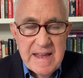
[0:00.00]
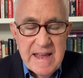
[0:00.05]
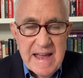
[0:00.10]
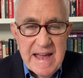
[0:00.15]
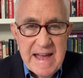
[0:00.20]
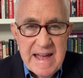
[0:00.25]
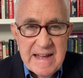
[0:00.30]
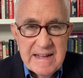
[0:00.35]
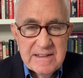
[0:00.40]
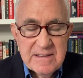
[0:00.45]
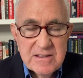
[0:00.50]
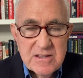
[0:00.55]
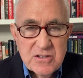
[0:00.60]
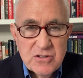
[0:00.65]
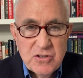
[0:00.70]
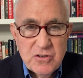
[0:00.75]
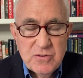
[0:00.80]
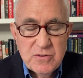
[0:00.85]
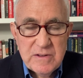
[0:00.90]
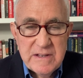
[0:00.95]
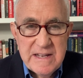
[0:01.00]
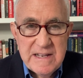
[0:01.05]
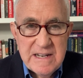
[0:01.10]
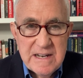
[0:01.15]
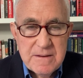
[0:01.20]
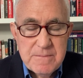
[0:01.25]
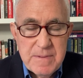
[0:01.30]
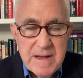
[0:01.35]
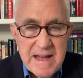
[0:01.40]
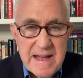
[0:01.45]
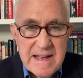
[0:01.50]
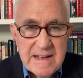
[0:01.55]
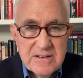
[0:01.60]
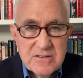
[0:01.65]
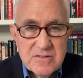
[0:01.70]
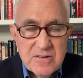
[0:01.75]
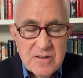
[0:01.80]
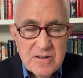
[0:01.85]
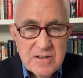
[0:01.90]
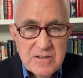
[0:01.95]
And the two leading
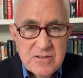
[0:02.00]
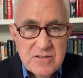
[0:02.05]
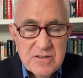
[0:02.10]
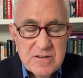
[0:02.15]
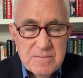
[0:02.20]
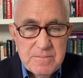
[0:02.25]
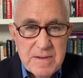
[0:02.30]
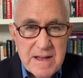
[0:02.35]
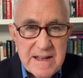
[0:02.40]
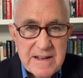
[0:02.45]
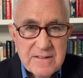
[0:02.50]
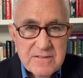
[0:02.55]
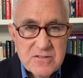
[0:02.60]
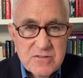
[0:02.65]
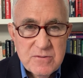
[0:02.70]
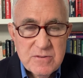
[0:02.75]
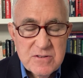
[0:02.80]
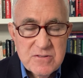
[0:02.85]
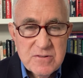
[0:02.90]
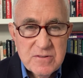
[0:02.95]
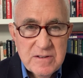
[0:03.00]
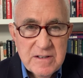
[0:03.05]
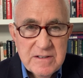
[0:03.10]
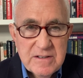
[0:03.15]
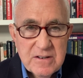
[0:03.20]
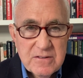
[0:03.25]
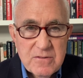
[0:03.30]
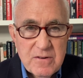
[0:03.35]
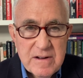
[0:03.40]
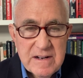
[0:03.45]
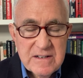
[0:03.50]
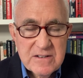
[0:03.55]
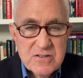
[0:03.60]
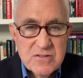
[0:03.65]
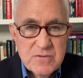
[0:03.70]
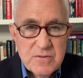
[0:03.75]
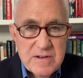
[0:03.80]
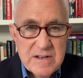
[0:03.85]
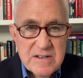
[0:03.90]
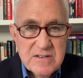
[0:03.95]
banks are Union Bank of Switzerland and Credit
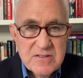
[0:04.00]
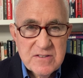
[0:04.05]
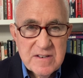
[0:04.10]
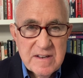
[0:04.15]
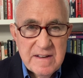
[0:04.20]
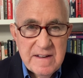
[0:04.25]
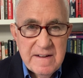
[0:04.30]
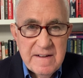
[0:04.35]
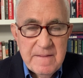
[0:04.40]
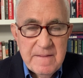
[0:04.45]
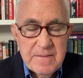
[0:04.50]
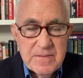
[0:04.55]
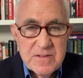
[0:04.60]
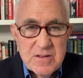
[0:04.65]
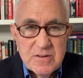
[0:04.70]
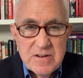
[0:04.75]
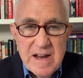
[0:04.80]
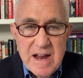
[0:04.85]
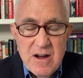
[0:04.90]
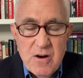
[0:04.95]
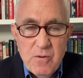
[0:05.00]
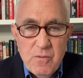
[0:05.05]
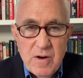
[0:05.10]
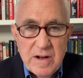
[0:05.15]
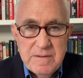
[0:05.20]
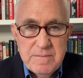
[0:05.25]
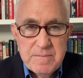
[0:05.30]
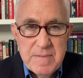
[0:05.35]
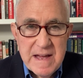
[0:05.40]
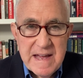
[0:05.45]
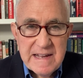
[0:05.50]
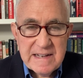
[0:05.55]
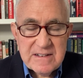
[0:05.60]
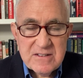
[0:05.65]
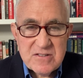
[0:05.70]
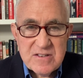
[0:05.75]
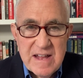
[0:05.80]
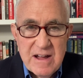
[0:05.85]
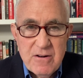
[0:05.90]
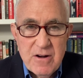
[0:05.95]
Suisse they're now one bank.
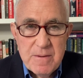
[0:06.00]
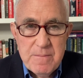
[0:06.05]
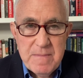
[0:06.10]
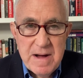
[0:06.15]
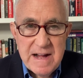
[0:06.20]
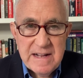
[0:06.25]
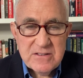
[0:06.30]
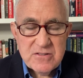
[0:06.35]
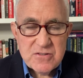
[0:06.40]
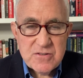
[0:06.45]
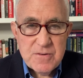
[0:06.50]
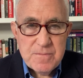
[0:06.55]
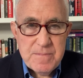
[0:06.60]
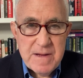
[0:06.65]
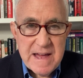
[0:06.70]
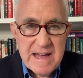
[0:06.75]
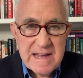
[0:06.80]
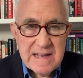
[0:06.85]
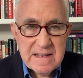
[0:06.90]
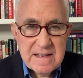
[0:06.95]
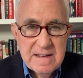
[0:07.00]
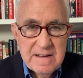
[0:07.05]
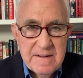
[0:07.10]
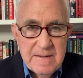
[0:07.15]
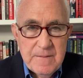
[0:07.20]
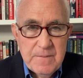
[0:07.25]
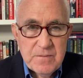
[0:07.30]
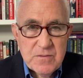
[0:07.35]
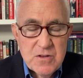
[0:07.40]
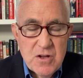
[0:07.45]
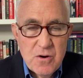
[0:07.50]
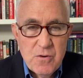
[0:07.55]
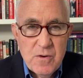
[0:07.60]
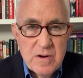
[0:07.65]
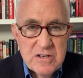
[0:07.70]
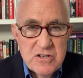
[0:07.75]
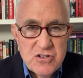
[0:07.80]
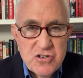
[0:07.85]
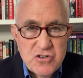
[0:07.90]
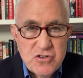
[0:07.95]
It's now a monster bank. No
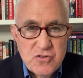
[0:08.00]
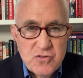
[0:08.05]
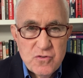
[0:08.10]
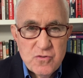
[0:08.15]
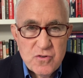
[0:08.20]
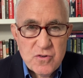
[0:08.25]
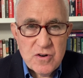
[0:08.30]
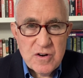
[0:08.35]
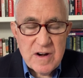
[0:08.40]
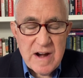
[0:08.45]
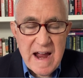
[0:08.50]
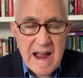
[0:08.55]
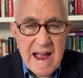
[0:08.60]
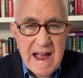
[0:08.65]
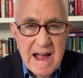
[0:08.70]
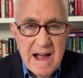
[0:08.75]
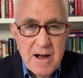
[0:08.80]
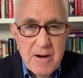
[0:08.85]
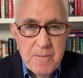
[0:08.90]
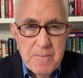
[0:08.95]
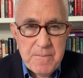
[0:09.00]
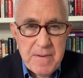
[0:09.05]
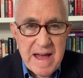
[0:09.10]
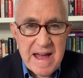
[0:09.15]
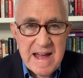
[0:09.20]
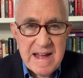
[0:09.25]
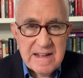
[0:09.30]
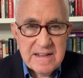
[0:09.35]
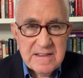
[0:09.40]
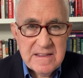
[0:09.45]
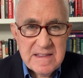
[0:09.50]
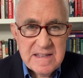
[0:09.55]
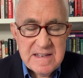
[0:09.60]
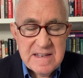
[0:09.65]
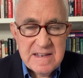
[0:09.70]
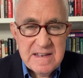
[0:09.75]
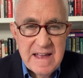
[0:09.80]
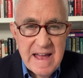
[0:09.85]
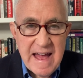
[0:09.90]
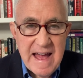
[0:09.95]
one's sure how bad
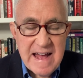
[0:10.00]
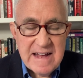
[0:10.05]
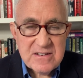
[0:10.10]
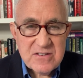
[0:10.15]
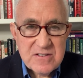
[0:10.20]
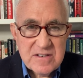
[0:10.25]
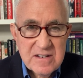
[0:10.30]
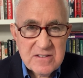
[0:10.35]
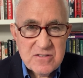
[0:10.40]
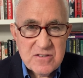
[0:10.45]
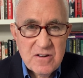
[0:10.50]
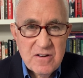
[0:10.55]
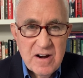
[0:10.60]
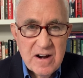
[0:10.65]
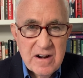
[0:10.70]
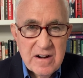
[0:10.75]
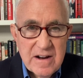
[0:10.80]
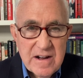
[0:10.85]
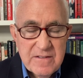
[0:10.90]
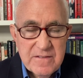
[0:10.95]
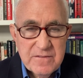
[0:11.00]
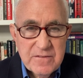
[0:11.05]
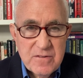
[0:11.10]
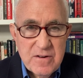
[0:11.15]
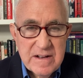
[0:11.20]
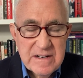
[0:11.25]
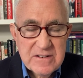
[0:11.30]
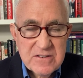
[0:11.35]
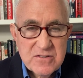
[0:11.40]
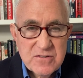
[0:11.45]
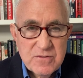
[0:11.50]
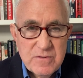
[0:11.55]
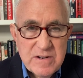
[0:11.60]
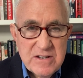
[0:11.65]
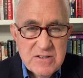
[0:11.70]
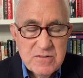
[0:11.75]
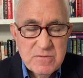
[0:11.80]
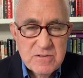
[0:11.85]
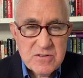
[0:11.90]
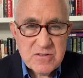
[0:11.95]
the assets are of Credit
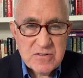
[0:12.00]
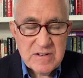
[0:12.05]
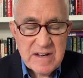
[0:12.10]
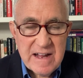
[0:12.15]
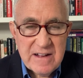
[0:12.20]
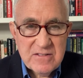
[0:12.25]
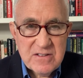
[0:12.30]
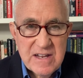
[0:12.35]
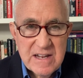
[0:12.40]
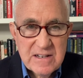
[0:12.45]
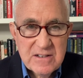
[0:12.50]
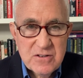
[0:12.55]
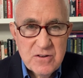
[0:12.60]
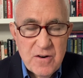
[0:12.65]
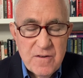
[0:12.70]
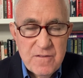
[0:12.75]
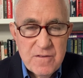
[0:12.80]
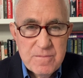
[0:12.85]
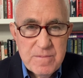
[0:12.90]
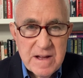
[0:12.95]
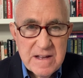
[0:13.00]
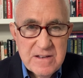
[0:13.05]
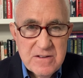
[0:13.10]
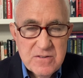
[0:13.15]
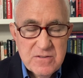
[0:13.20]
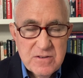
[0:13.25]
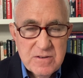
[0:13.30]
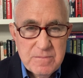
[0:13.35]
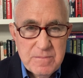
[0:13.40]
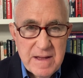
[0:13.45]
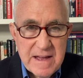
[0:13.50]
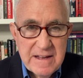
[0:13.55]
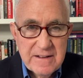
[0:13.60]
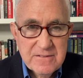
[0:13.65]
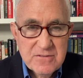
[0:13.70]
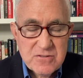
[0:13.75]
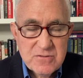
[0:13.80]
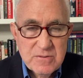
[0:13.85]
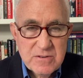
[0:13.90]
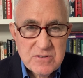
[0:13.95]
Suisse, which are now taken over by Union Bank
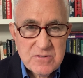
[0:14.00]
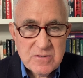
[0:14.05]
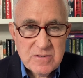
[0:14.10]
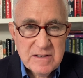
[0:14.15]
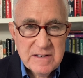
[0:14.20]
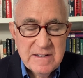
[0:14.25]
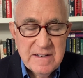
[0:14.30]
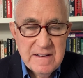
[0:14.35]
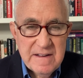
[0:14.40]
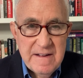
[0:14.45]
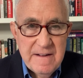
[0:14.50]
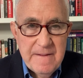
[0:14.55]
of Switzerland.